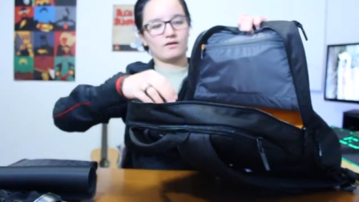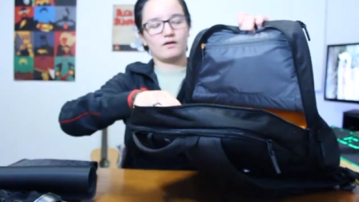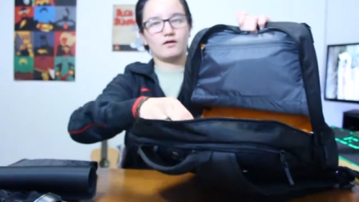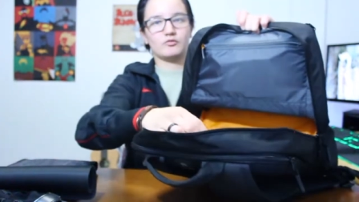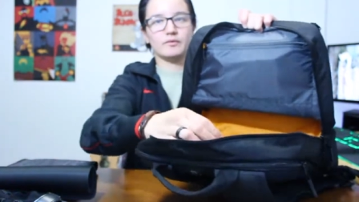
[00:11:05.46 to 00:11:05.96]

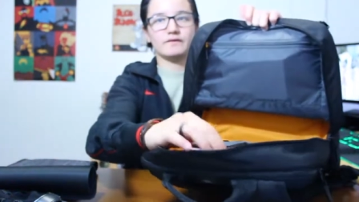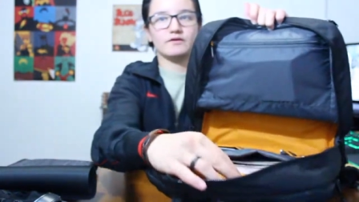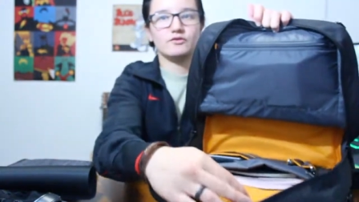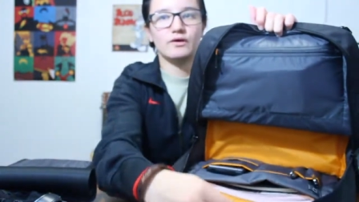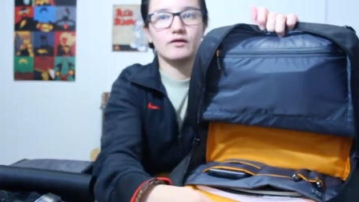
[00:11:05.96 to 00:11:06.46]
Um, and
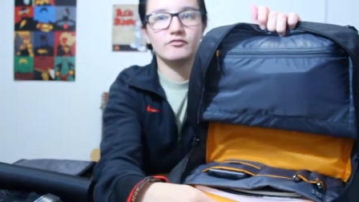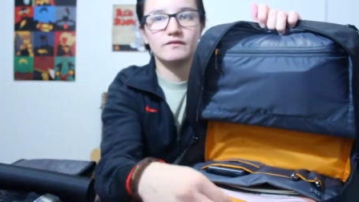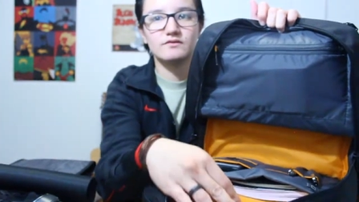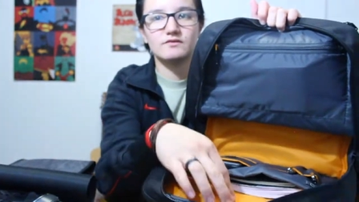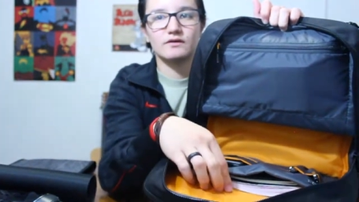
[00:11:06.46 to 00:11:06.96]
then you have
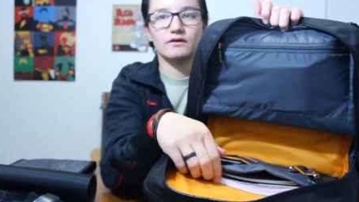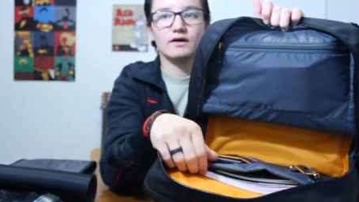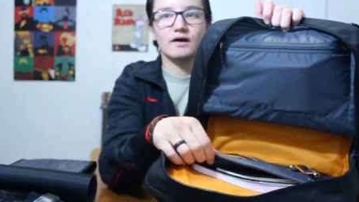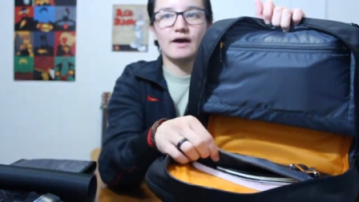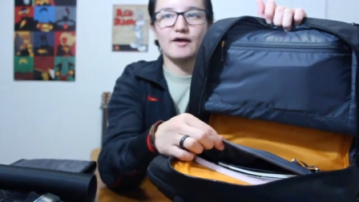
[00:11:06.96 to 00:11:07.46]
this uh,
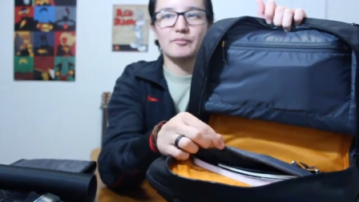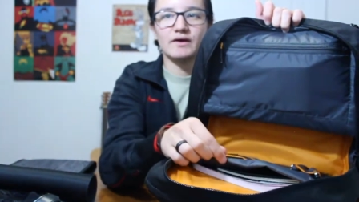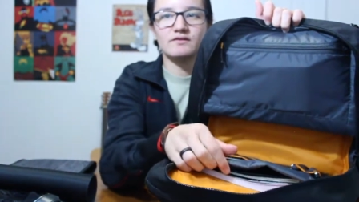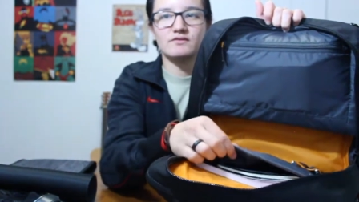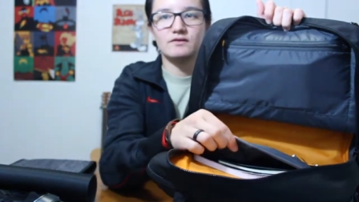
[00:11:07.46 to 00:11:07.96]

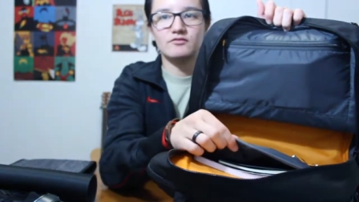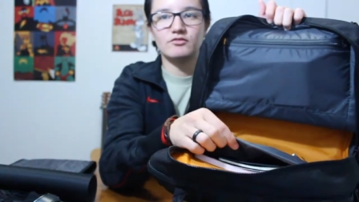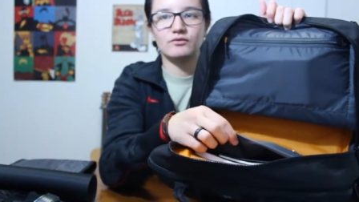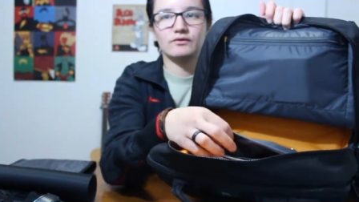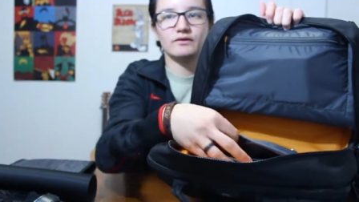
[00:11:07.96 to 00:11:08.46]
iPad sleeve,
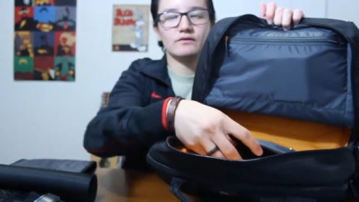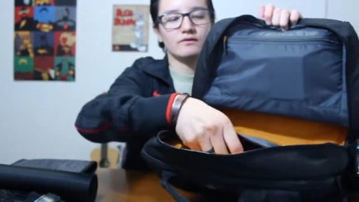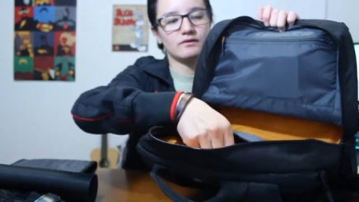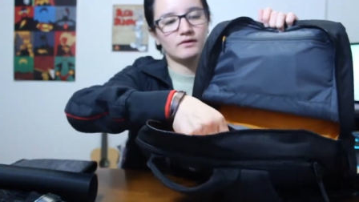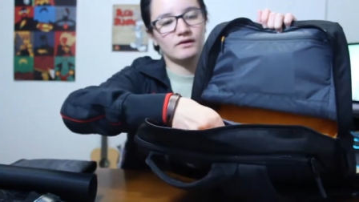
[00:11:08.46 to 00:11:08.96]
believe.
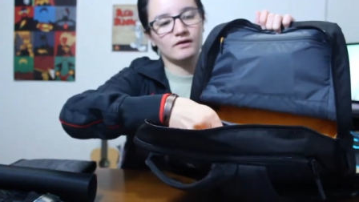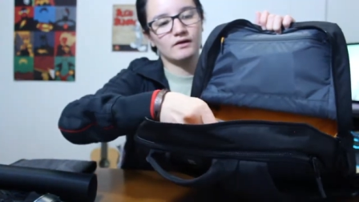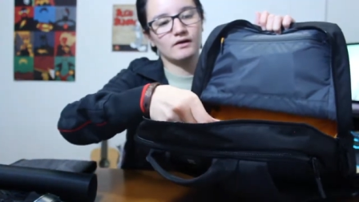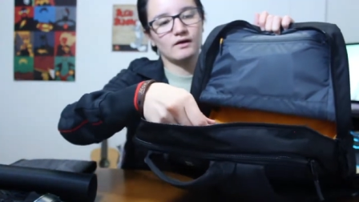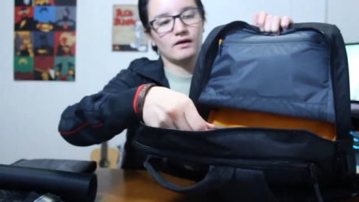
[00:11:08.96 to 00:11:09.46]

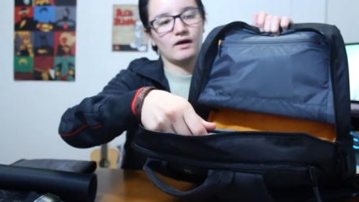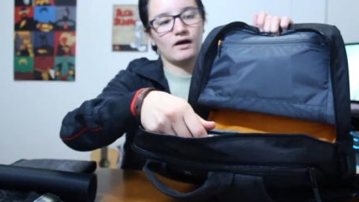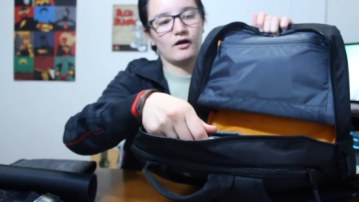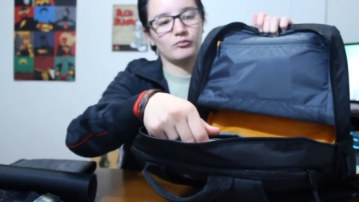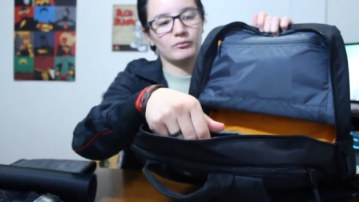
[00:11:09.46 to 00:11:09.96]

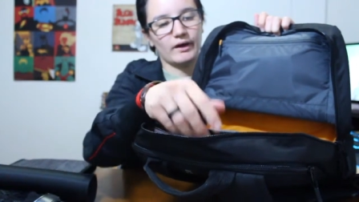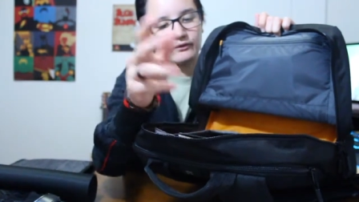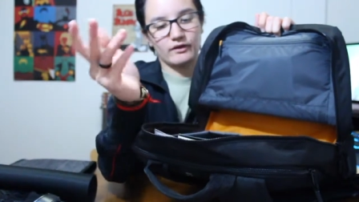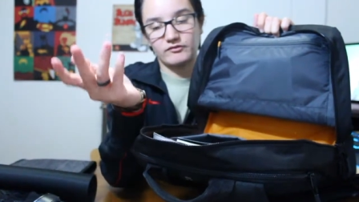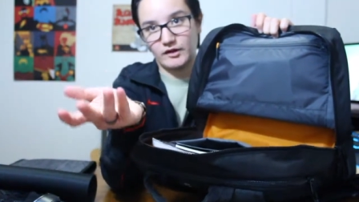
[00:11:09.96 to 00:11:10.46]
Um, I
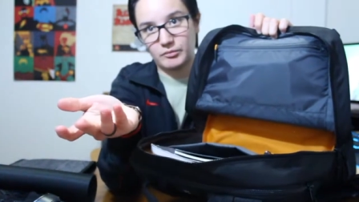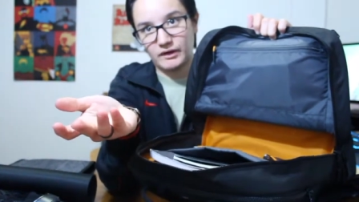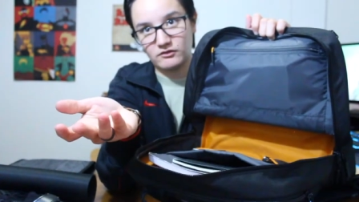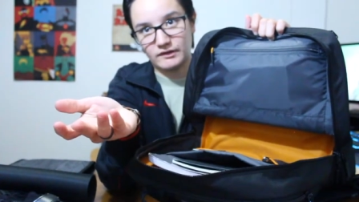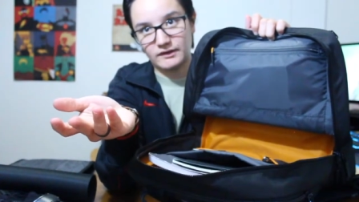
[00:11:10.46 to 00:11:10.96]
don't have an
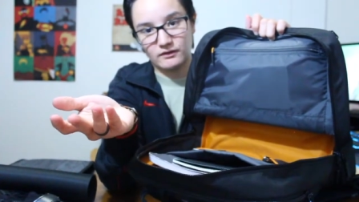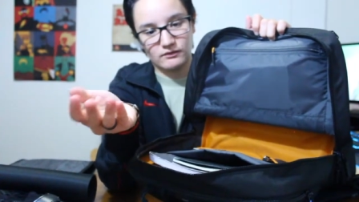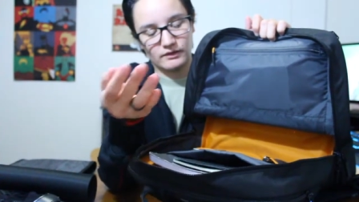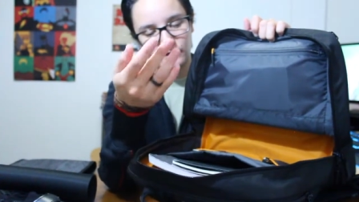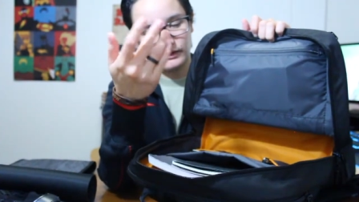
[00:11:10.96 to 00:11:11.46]
iPad right now.
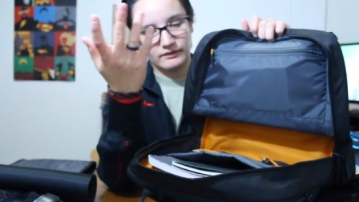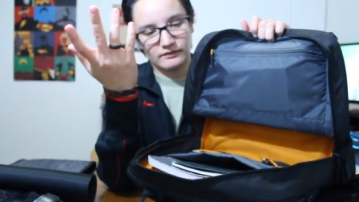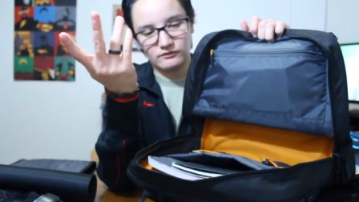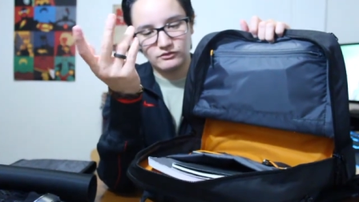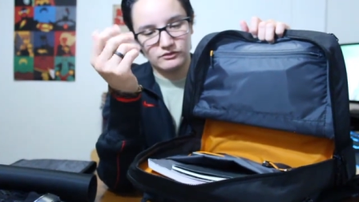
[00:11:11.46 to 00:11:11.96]
I
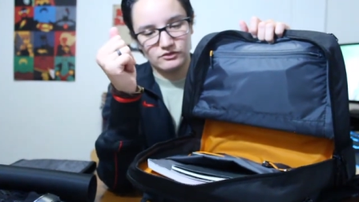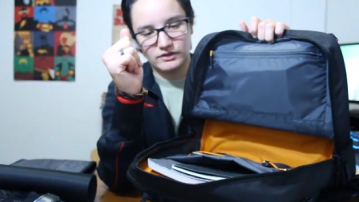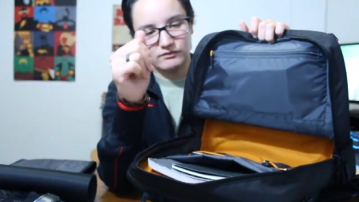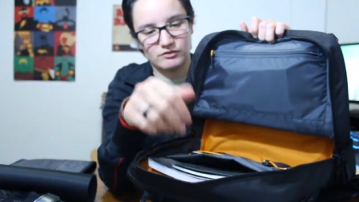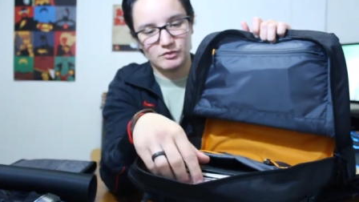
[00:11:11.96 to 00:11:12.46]
just
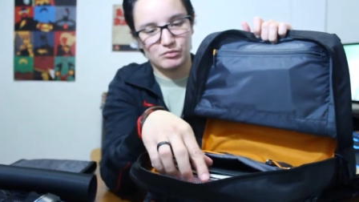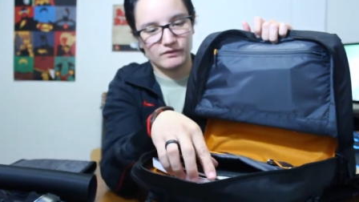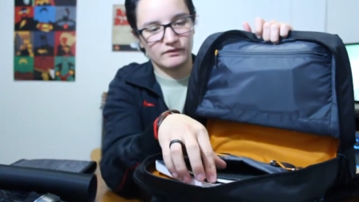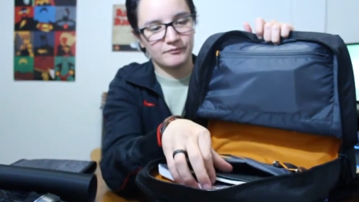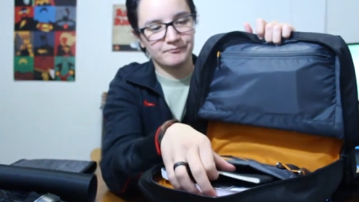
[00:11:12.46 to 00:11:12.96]
gave it to my
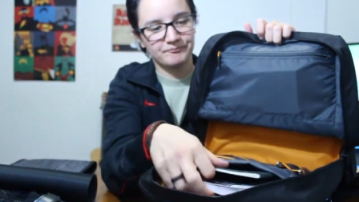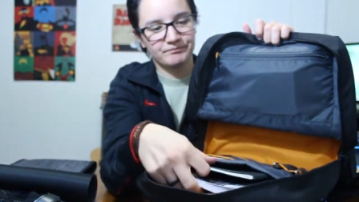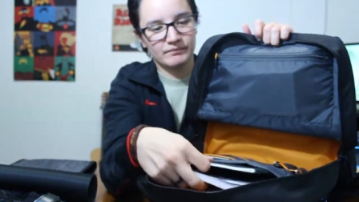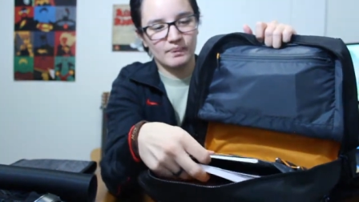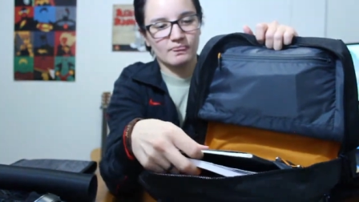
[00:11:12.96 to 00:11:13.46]
brother.
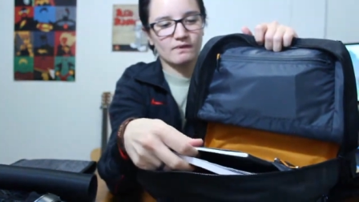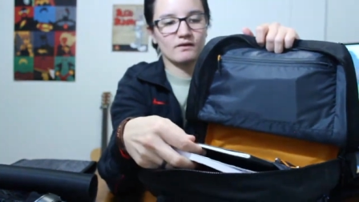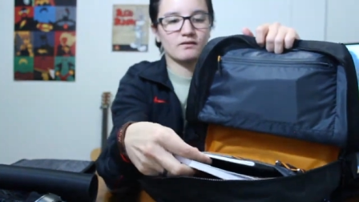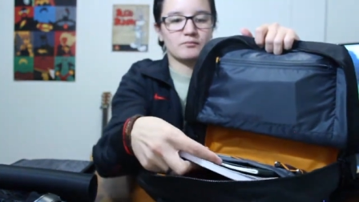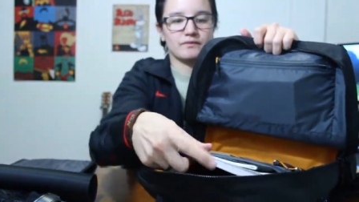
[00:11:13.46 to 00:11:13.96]

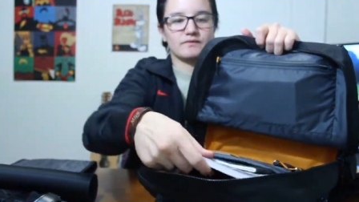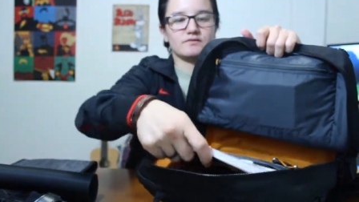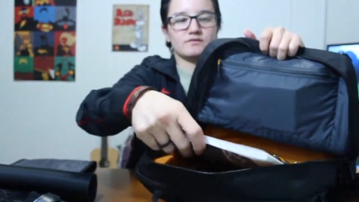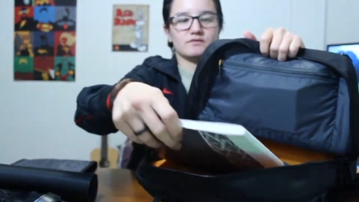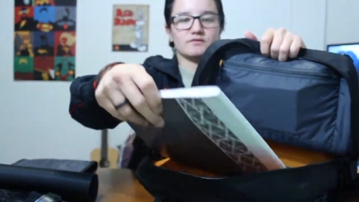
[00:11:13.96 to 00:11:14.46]
But
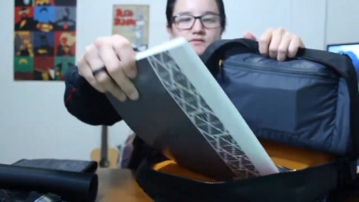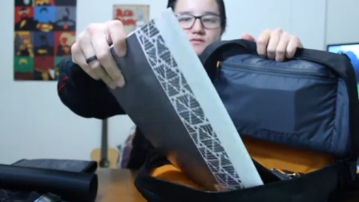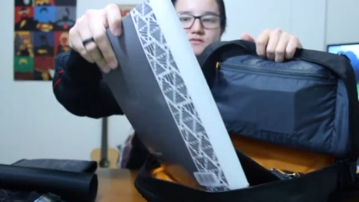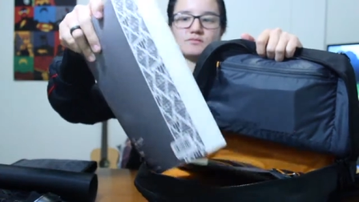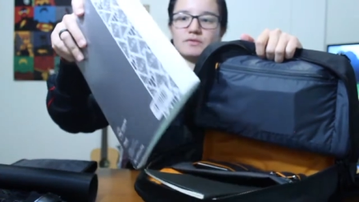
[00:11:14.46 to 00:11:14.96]
this
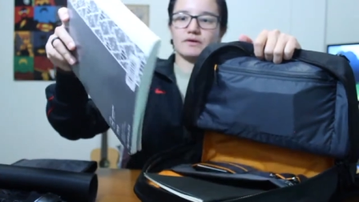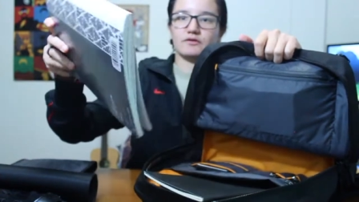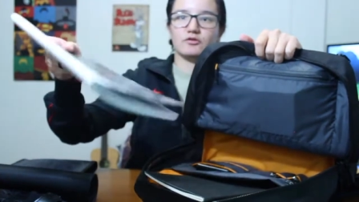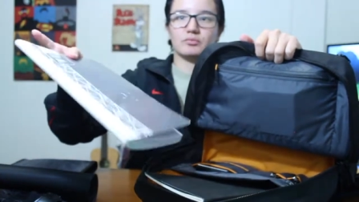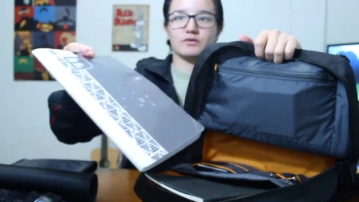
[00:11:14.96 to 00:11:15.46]
is my
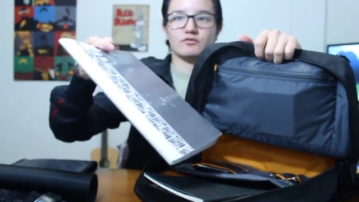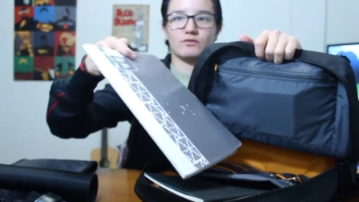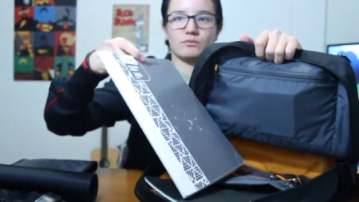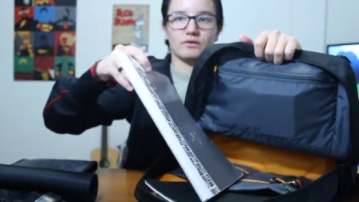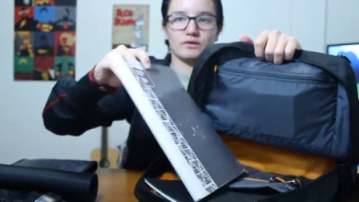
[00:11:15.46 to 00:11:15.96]
notebook
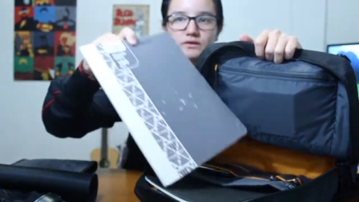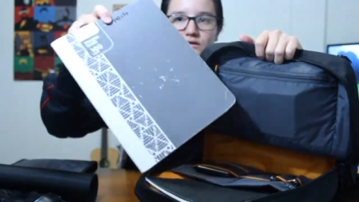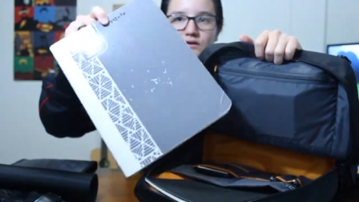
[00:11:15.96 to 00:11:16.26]
for work.